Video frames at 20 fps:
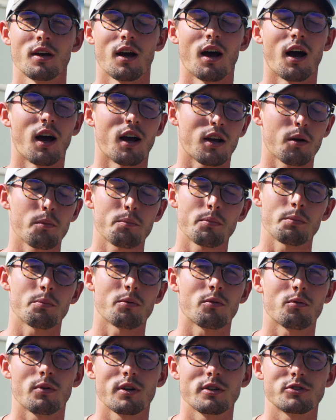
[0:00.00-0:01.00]
uh, a couple
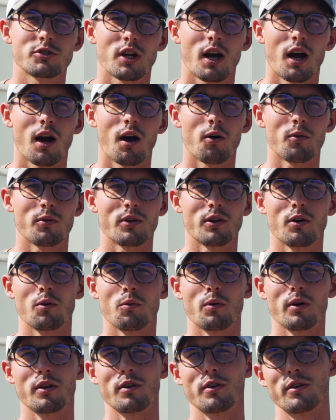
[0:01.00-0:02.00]
people reach out, you know,
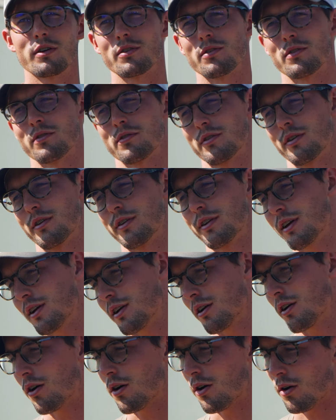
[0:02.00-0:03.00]
whether it's a
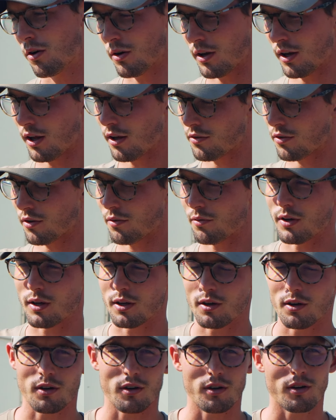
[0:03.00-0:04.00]
dingo, an
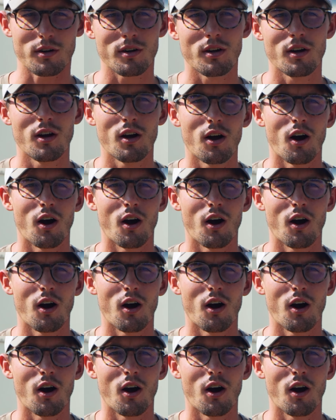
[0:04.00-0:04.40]
excavator,